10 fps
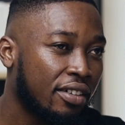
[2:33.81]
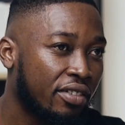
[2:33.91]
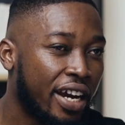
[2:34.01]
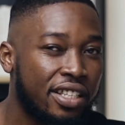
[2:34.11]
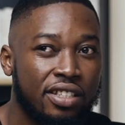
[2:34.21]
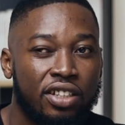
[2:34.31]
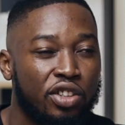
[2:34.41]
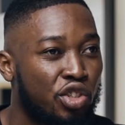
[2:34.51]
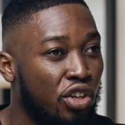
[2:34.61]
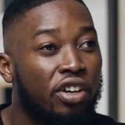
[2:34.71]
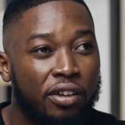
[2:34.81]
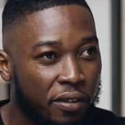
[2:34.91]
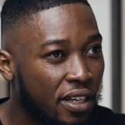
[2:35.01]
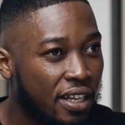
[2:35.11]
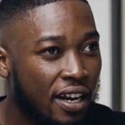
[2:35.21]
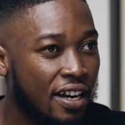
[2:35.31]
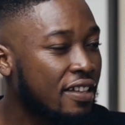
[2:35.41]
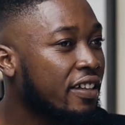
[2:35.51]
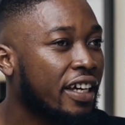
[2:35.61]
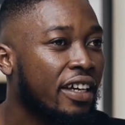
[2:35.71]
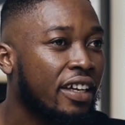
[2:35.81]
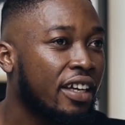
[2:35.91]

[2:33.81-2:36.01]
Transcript: right? Geography is another thing.